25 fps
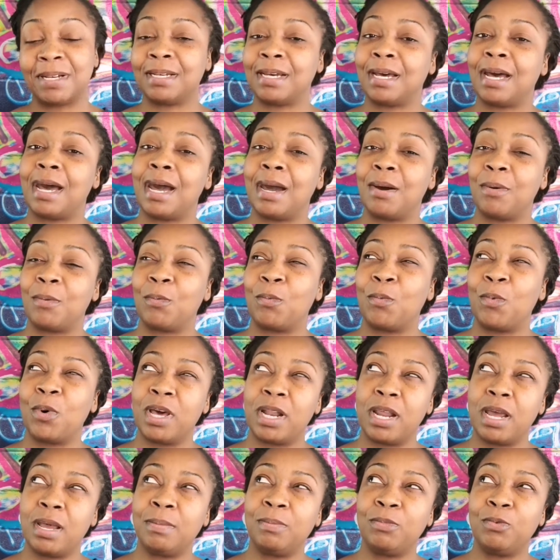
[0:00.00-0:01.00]
But
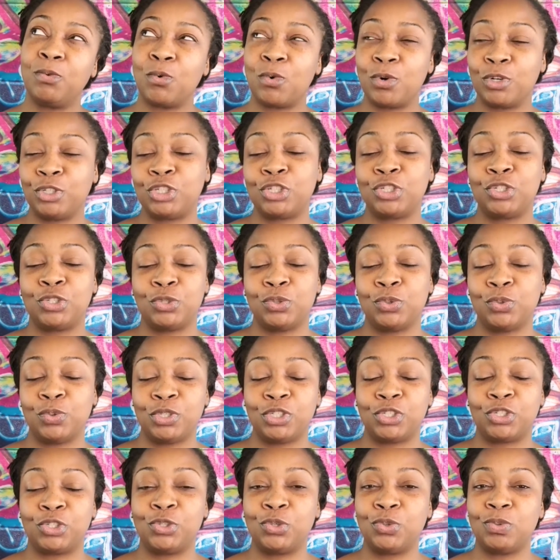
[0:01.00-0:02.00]
what I'm going to
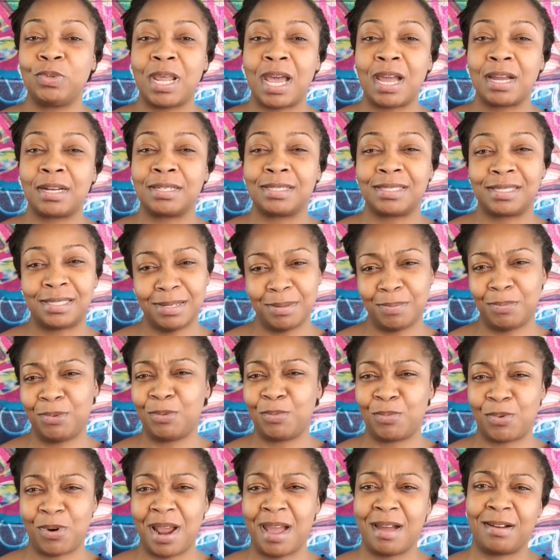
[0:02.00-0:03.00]
do is do like a
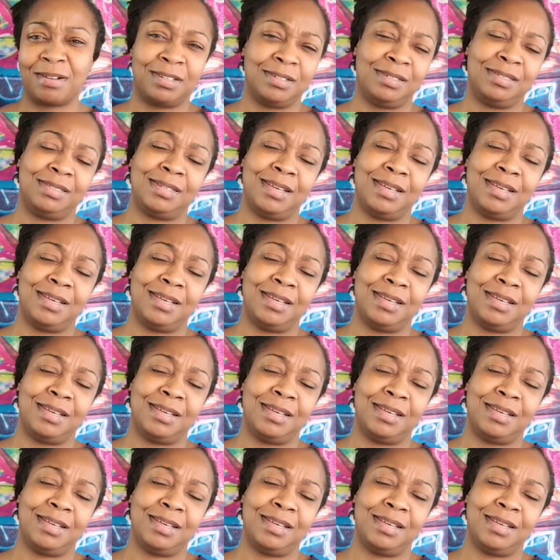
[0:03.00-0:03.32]
simple brow,